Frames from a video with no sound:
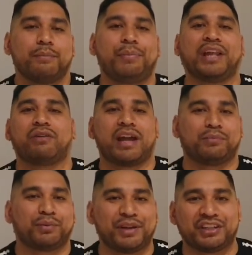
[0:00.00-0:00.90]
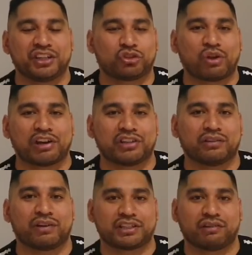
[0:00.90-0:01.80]
better at implementing a strategy
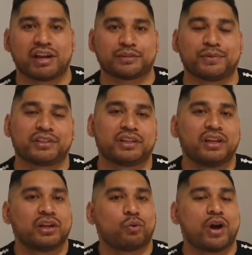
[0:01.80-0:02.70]
than Rassie Erasmus.